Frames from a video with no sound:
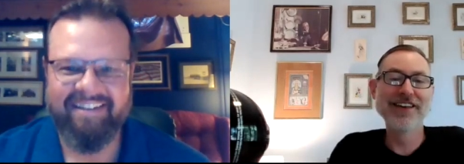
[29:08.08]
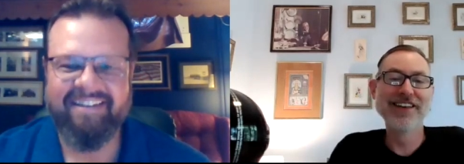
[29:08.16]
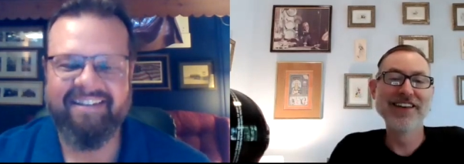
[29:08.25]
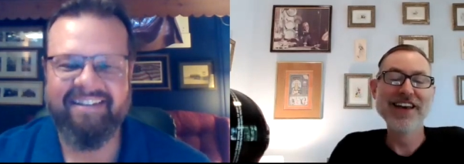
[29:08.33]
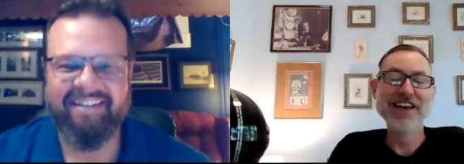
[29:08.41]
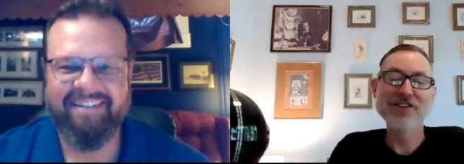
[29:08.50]

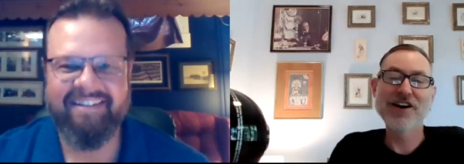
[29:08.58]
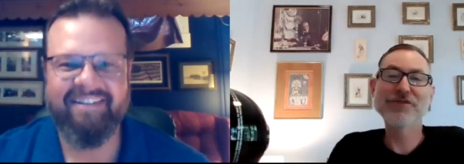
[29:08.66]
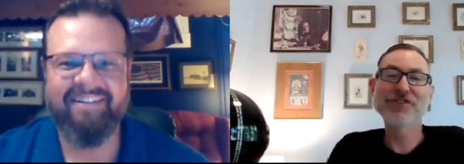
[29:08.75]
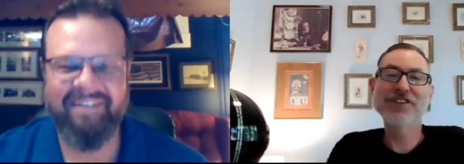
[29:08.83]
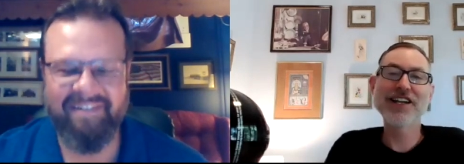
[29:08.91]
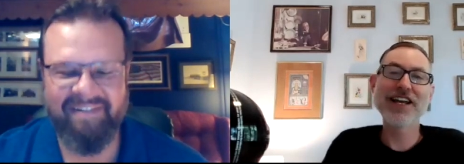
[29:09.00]
Speaker 1: so i was
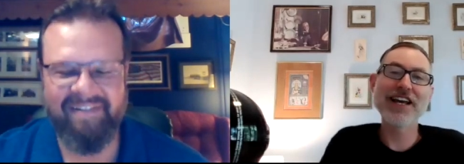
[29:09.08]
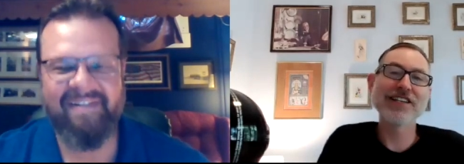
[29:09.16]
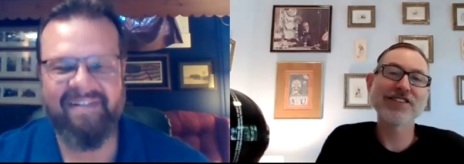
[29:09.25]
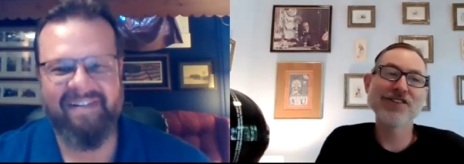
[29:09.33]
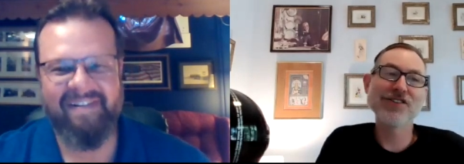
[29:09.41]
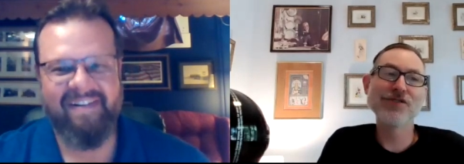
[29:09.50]
going to ask
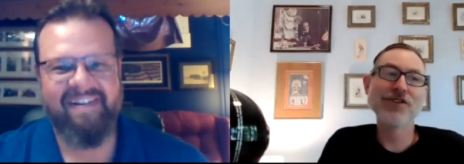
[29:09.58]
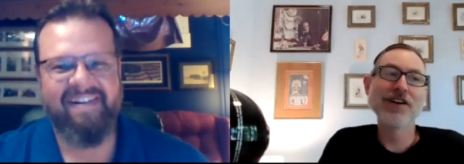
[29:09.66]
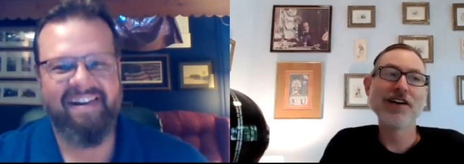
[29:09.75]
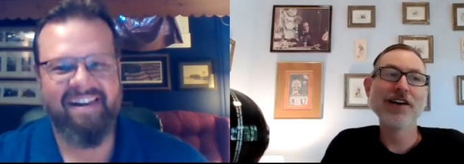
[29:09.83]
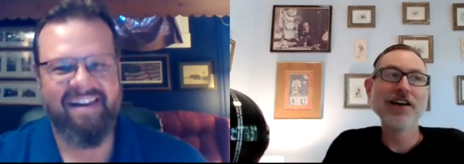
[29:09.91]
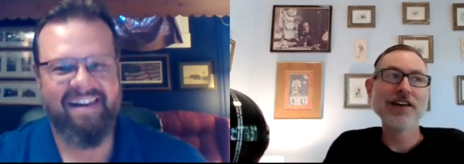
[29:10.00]
you
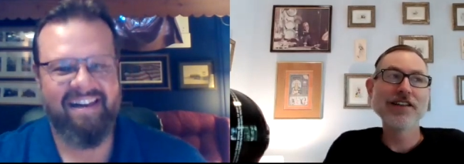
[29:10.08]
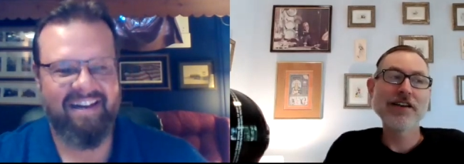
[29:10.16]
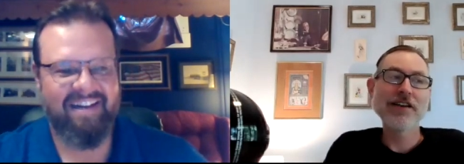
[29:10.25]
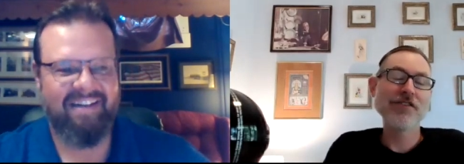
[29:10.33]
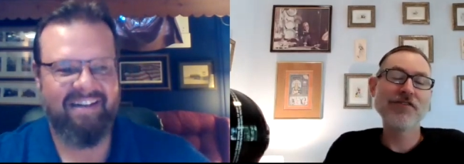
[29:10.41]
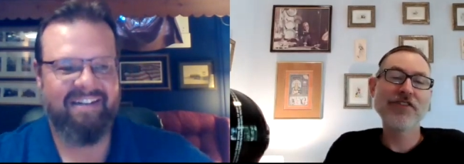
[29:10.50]
have
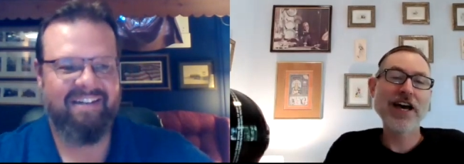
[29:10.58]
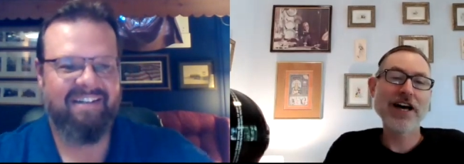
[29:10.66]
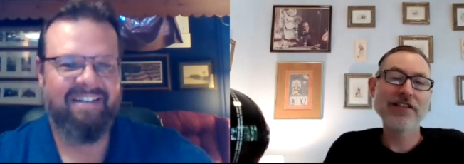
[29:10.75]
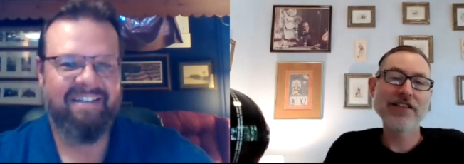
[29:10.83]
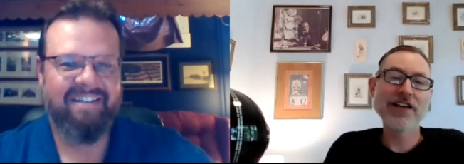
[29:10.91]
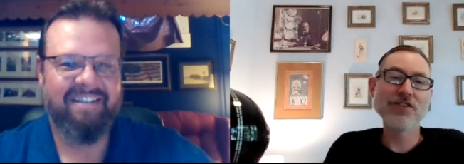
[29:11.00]
you
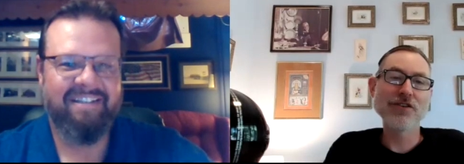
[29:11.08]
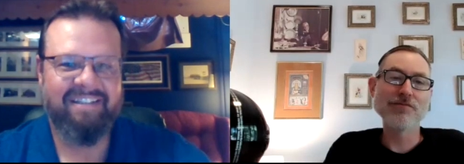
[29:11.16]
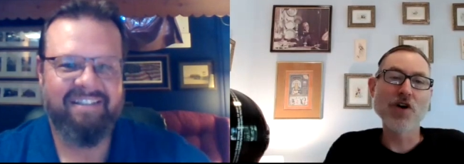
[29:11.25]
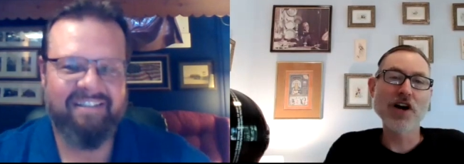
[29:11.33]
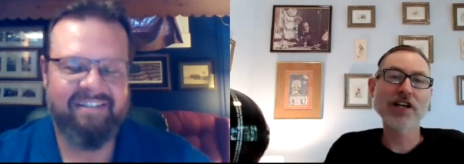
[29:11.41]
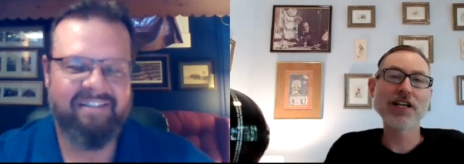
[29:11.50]
found that your
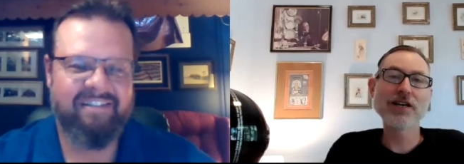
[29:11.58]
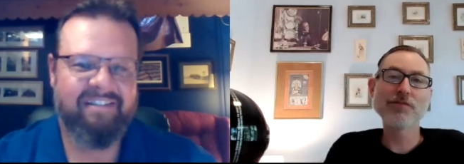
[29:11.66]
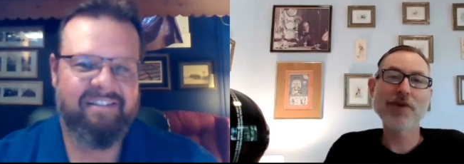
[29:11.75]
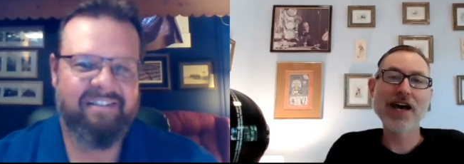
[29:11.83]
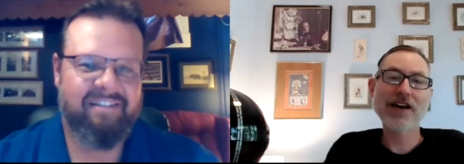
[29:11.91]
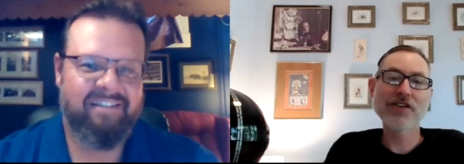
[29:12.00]
marketing
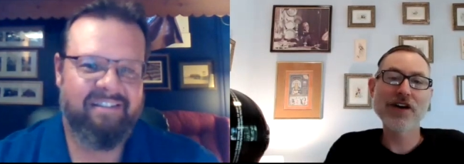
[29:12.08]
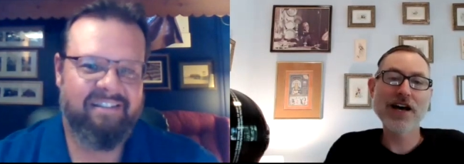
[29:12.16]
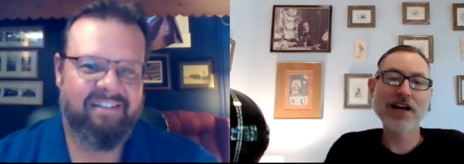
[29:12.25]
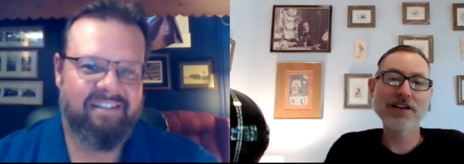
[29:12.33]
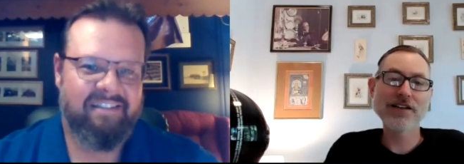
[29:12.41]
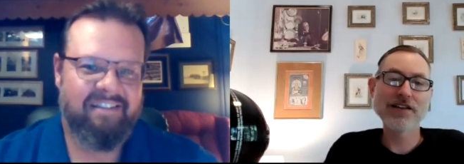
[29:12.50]

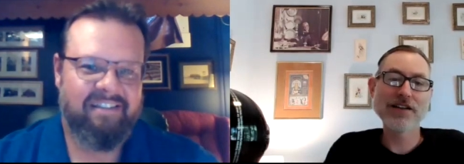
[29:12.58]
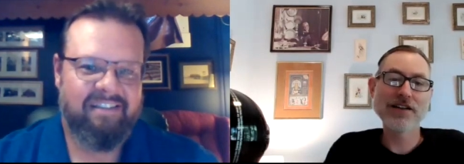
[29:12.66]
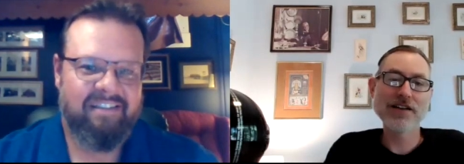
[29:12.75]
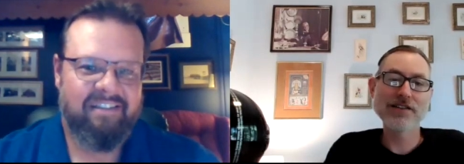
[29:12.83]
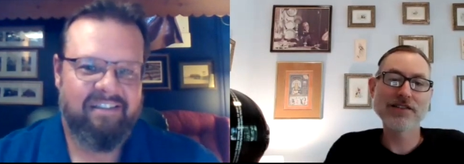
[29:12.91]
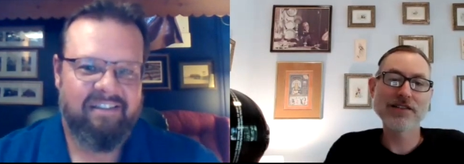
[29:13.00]
background
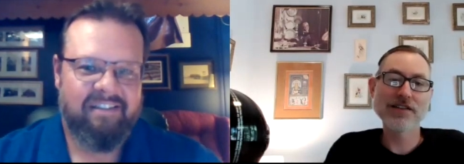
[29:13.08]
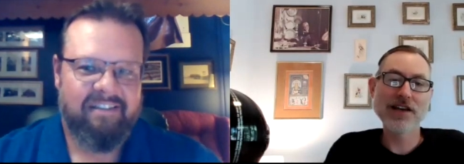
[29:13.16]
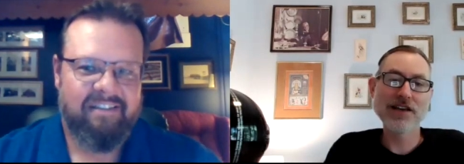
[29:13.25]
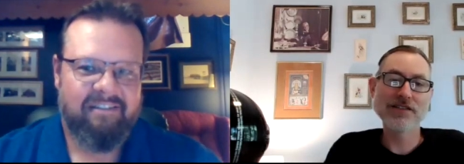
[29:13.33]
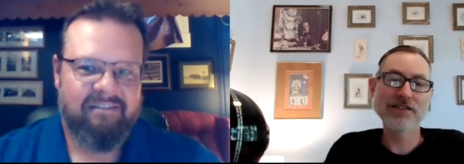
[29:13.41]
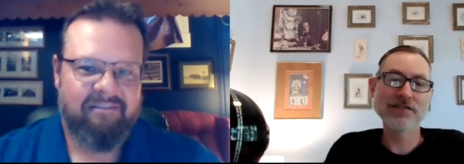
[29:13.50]
has
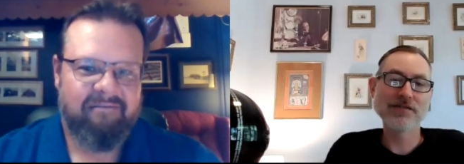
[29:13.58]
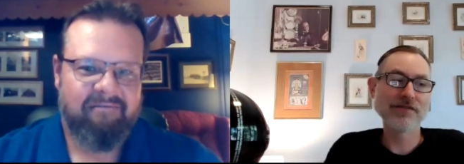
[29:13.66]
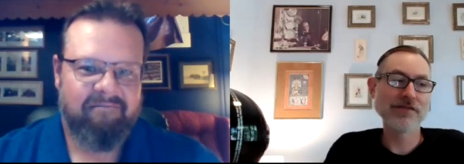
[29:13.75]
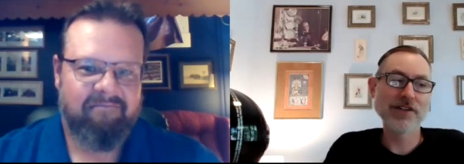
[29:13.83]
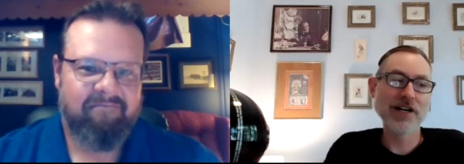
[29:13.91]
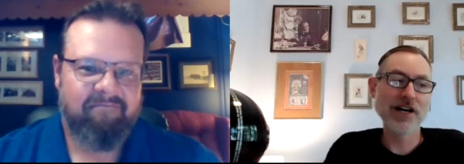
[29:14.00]
has
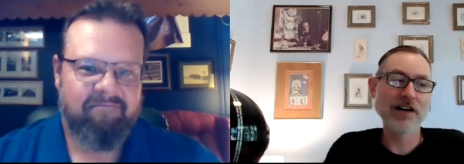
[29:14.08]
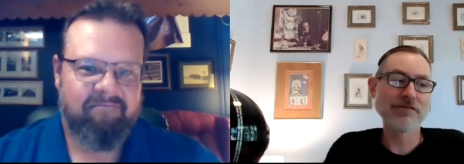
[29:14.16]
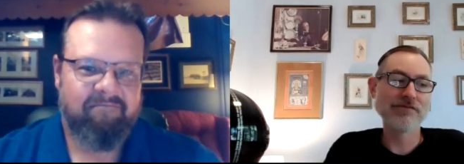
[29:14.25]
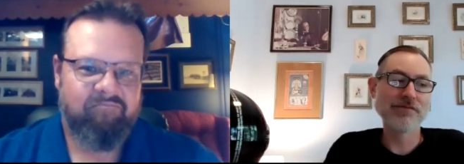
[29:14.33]
uh,